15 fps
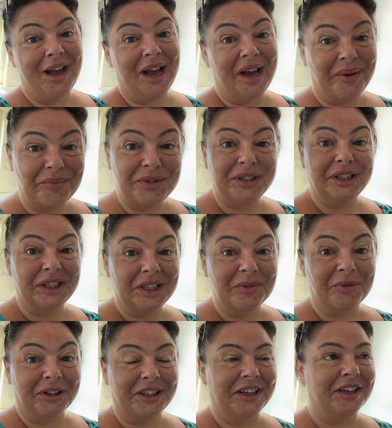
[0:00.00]
absolutely
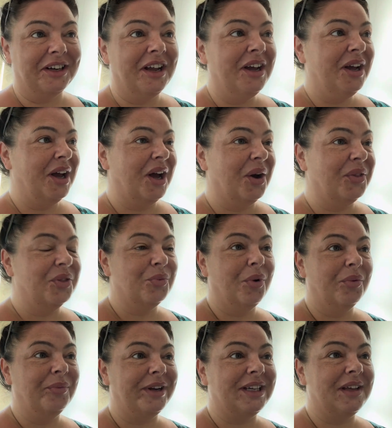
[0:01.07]
brilliant. The
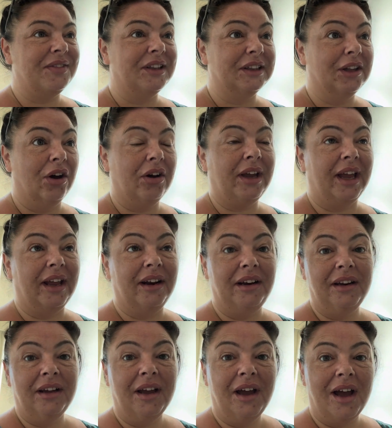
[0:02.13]
one we did, the
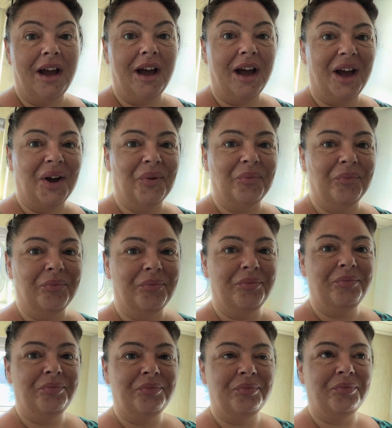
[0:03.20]
lock-in,
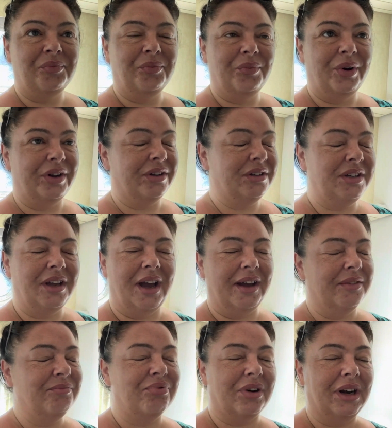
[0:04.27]
were
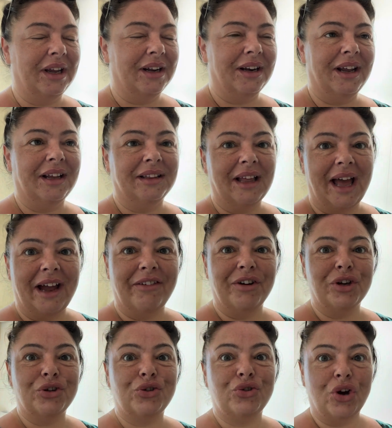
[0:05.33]
brilliant,
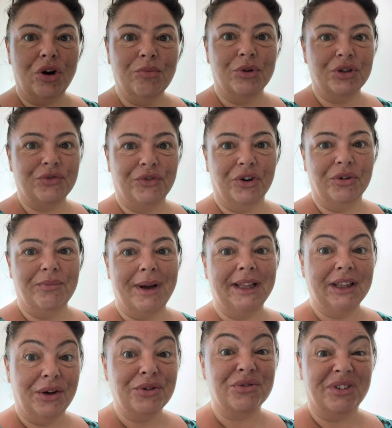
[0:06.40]
hilarious, so much fun,
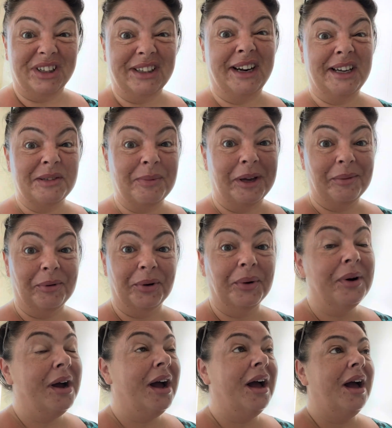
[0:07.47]
met loads of really nice
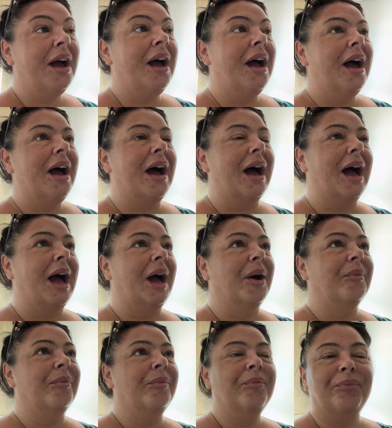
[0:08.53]
people.
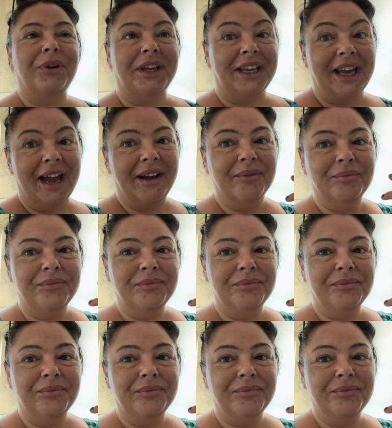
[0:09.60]
But you get,